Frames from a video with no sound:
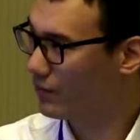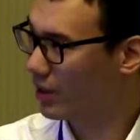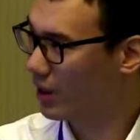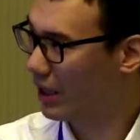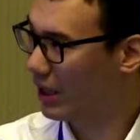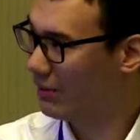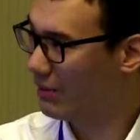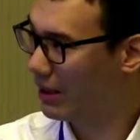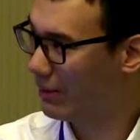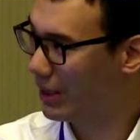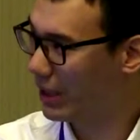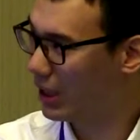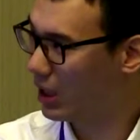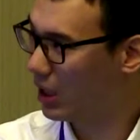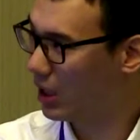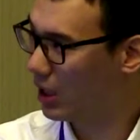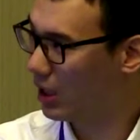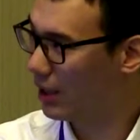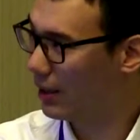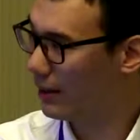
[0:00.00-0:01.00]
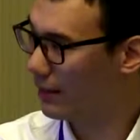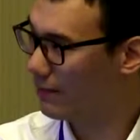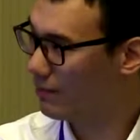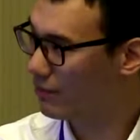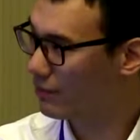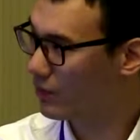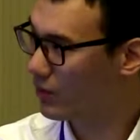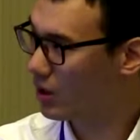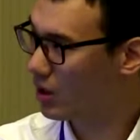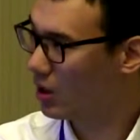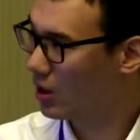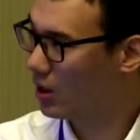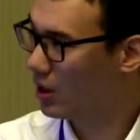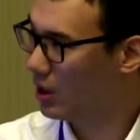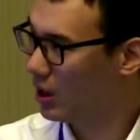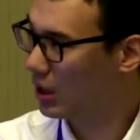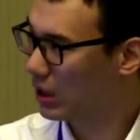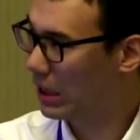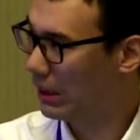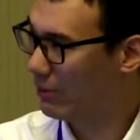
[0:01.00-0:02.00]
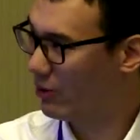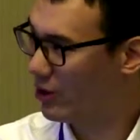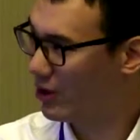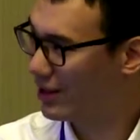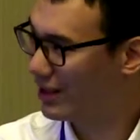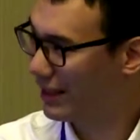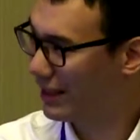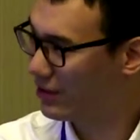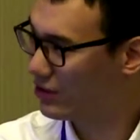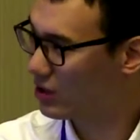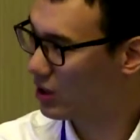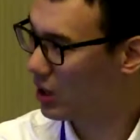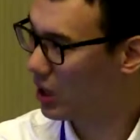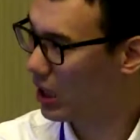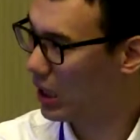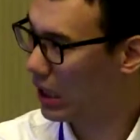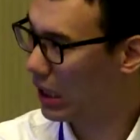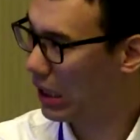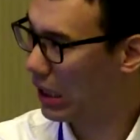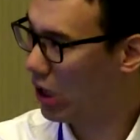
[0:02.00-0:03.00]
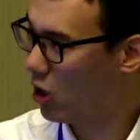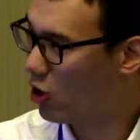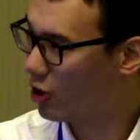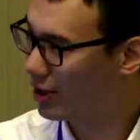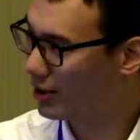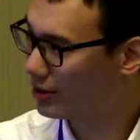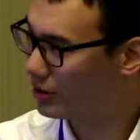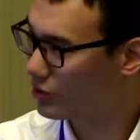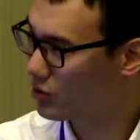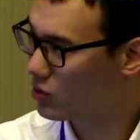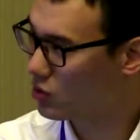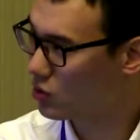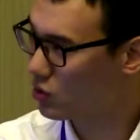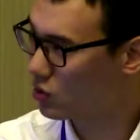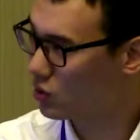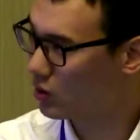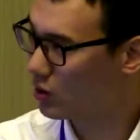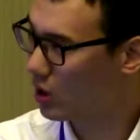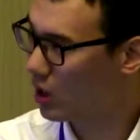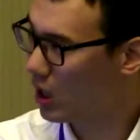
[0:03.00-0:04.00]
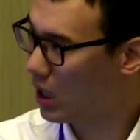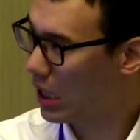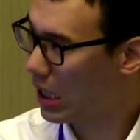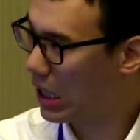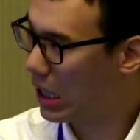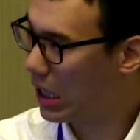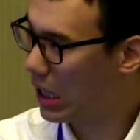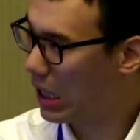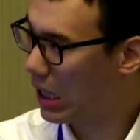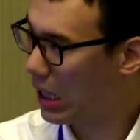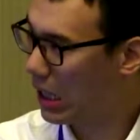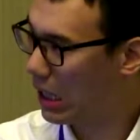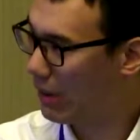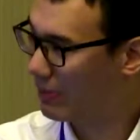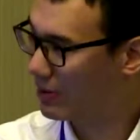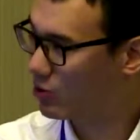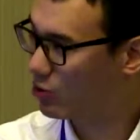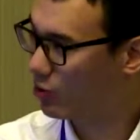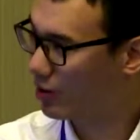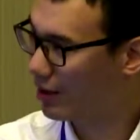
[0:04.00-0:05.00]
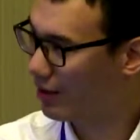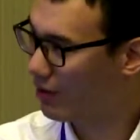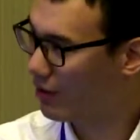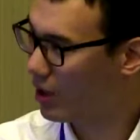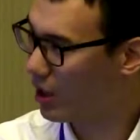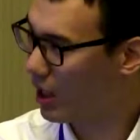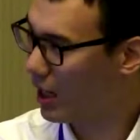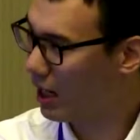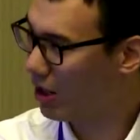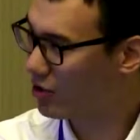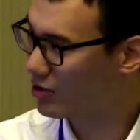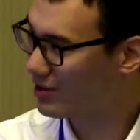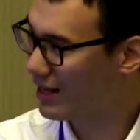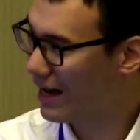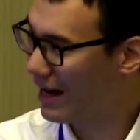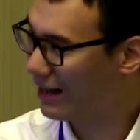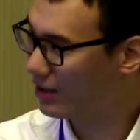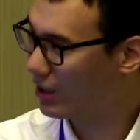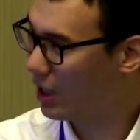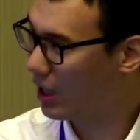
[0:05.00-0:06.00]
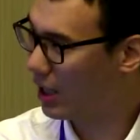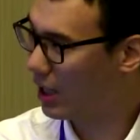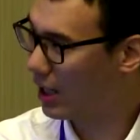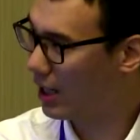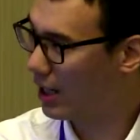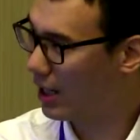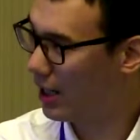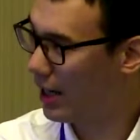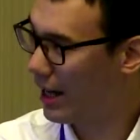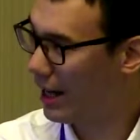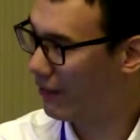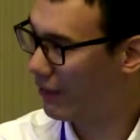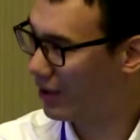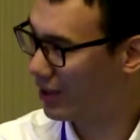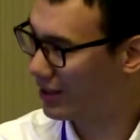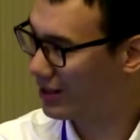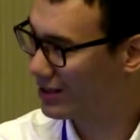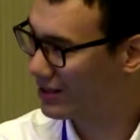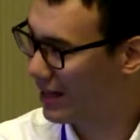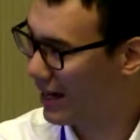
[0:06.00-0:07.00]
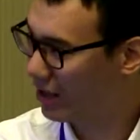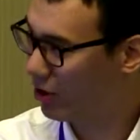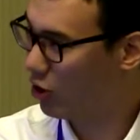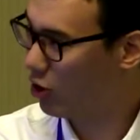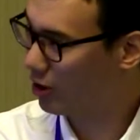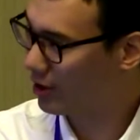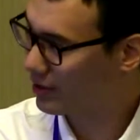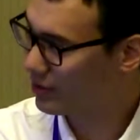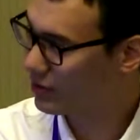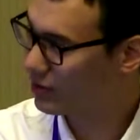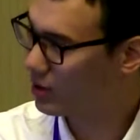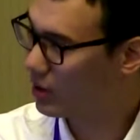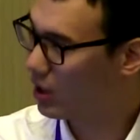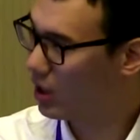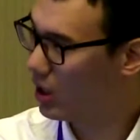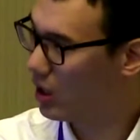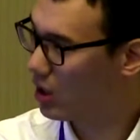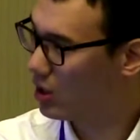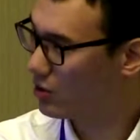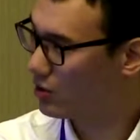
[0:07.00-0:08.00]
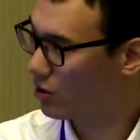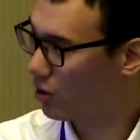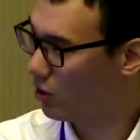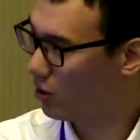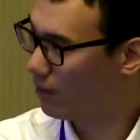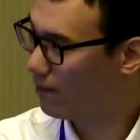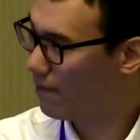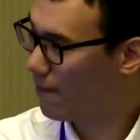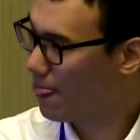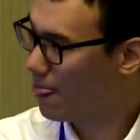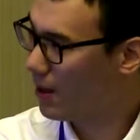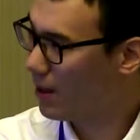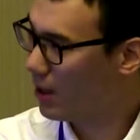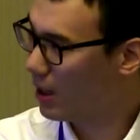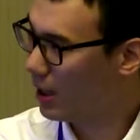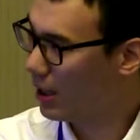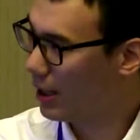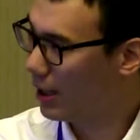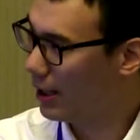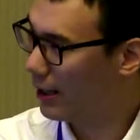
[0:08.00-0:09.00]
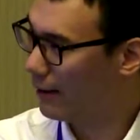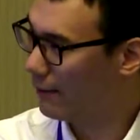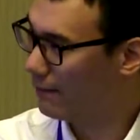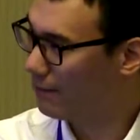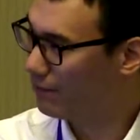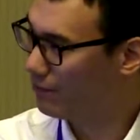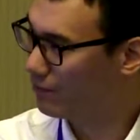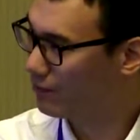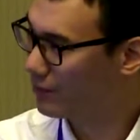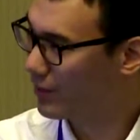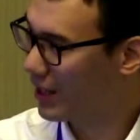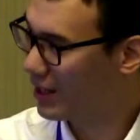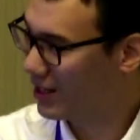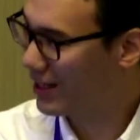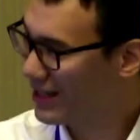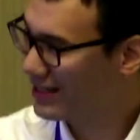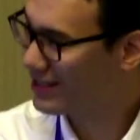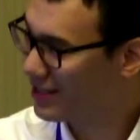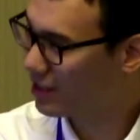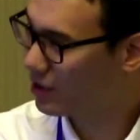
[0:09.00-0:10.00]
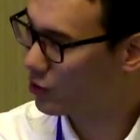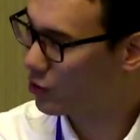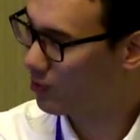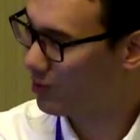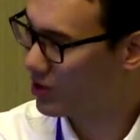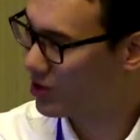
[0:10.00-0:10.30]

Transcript: It may be a communicate organ to between the outside and inside organs. So it's easier to be